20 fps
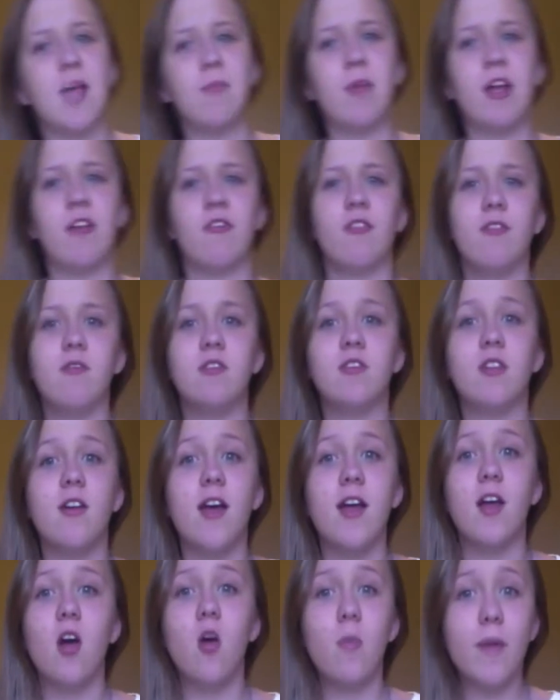And my friend was all
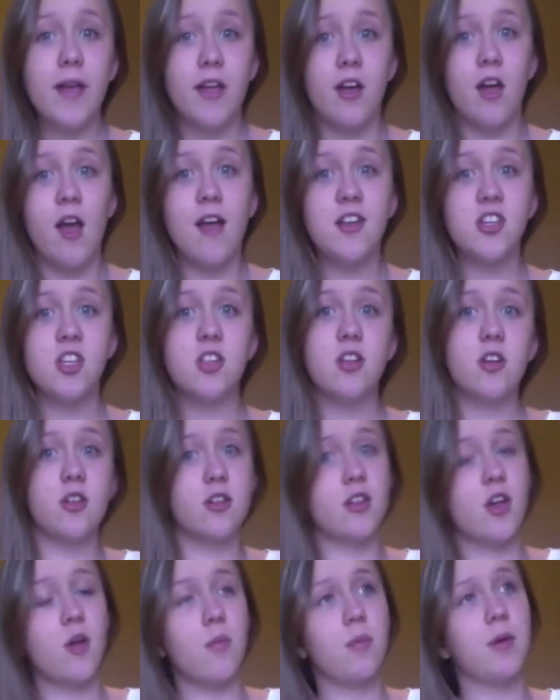like, oh my gosh, it looks
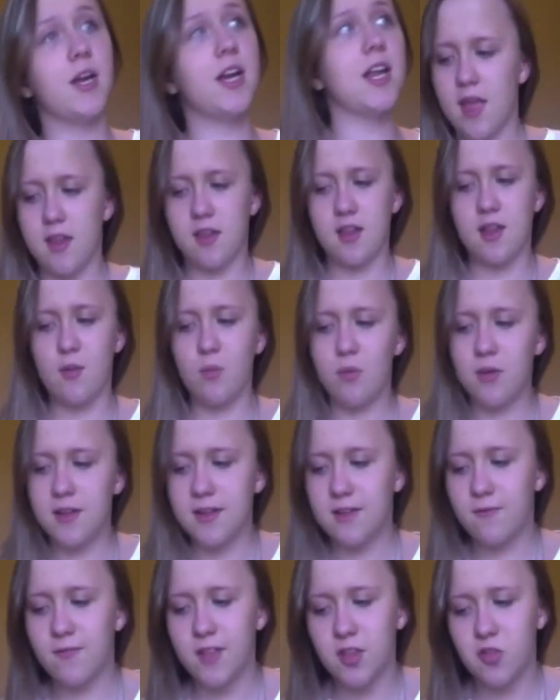so pretty. Someone
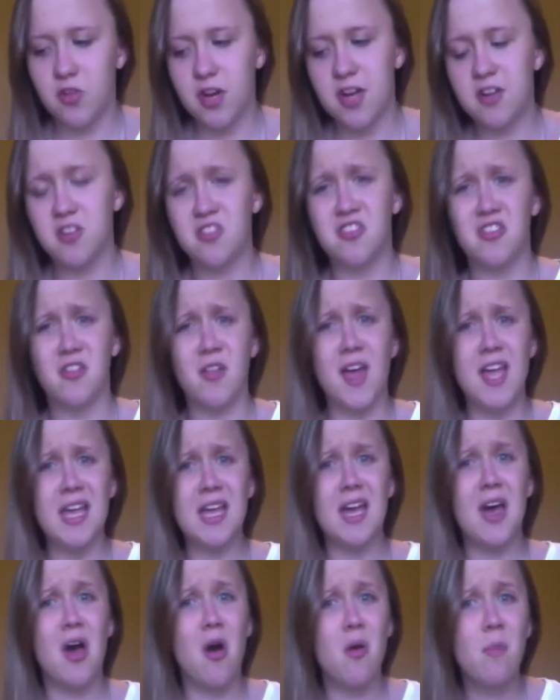in the fifth grade was all
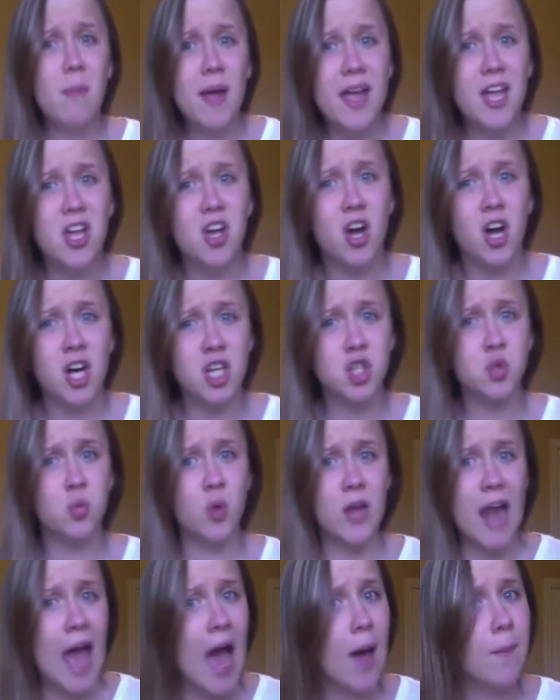like, oh my gosh,
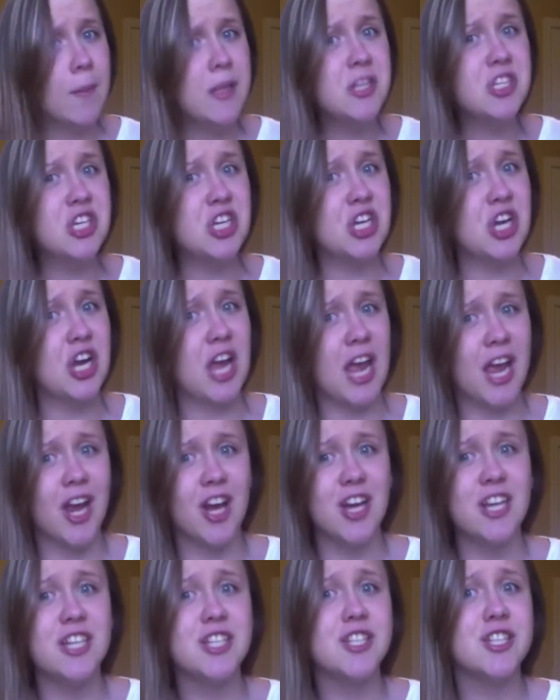what happened to your
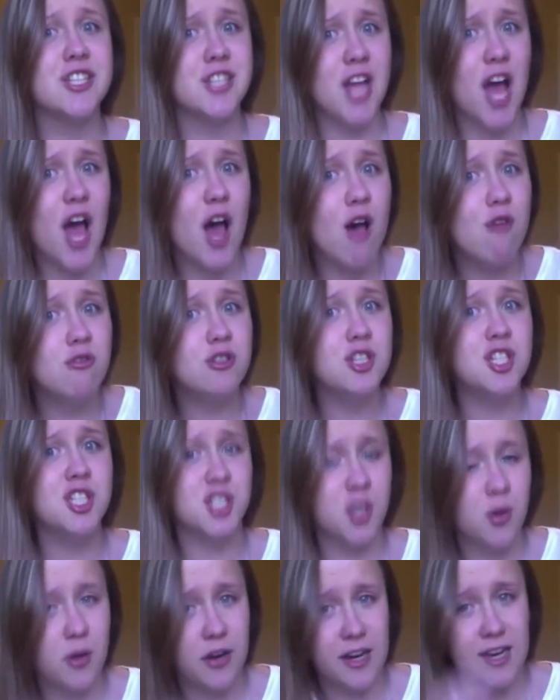hair? It's so
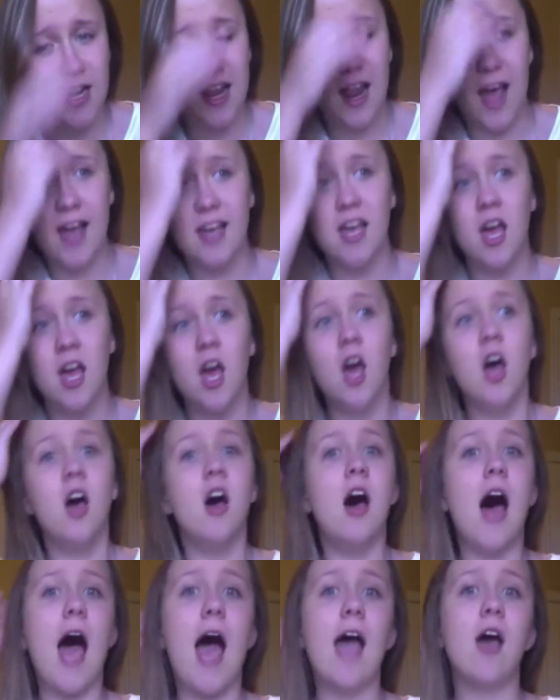short. And
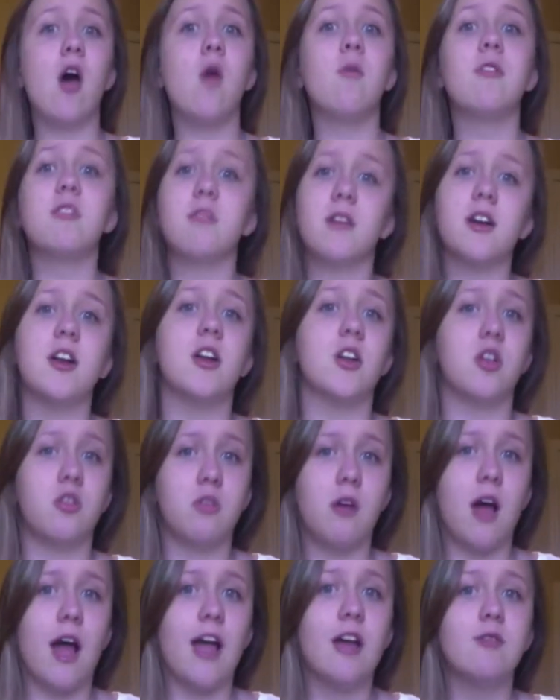I almost wanted to
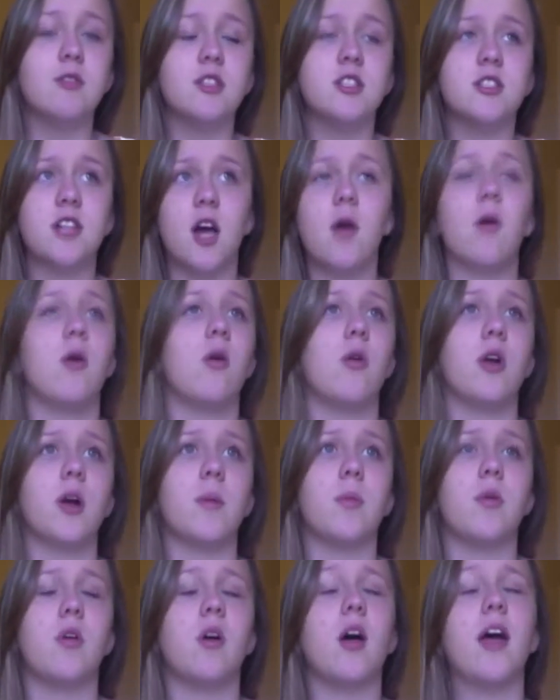cry. It was so
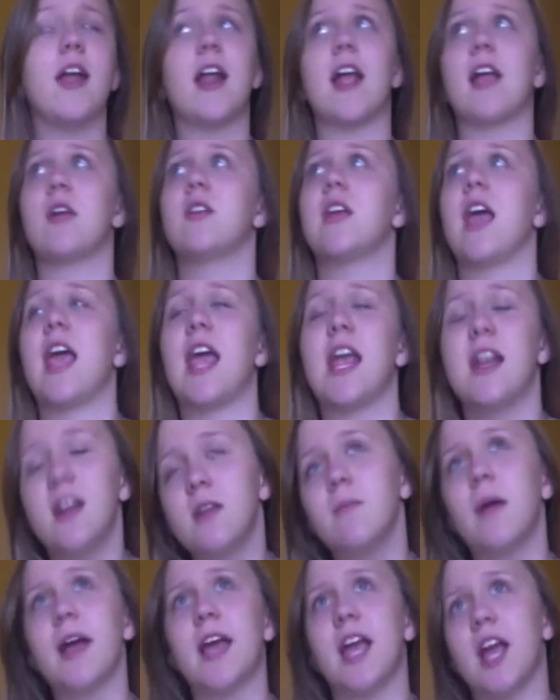horrible, and I hated
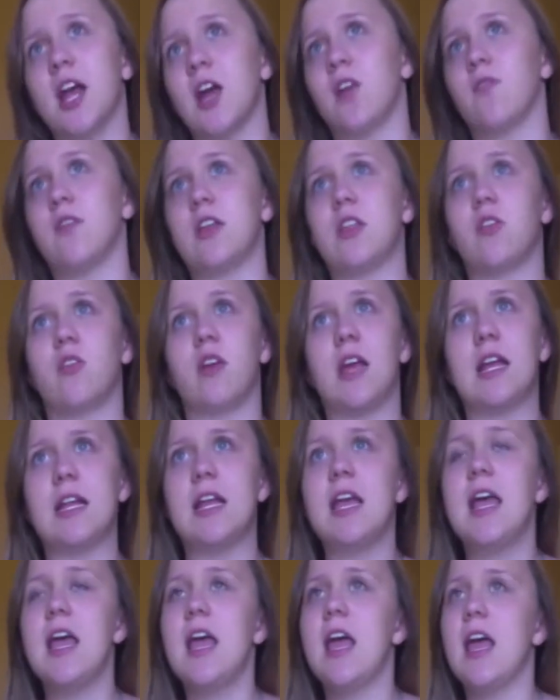my hair in fifth
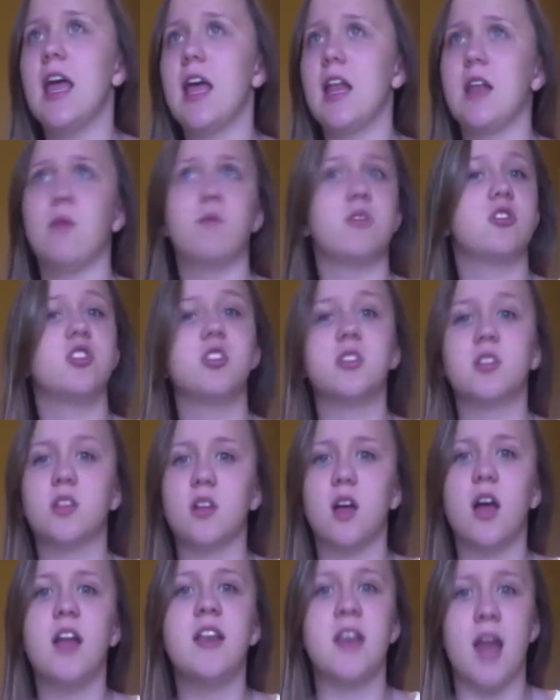grade. And it was just
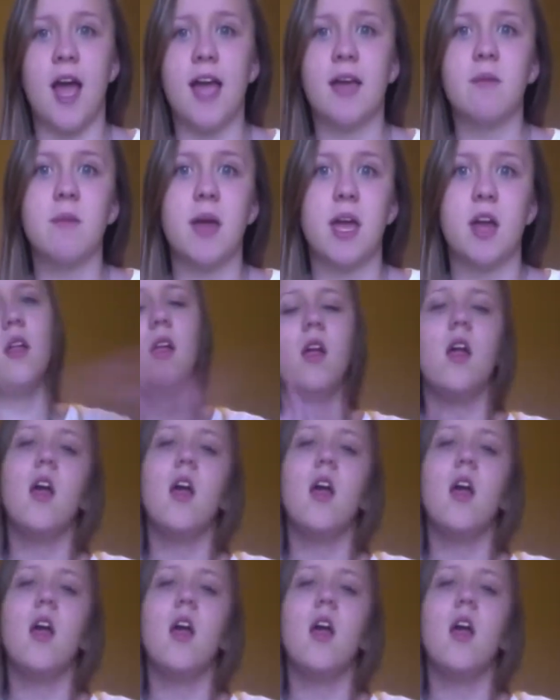a nightmare.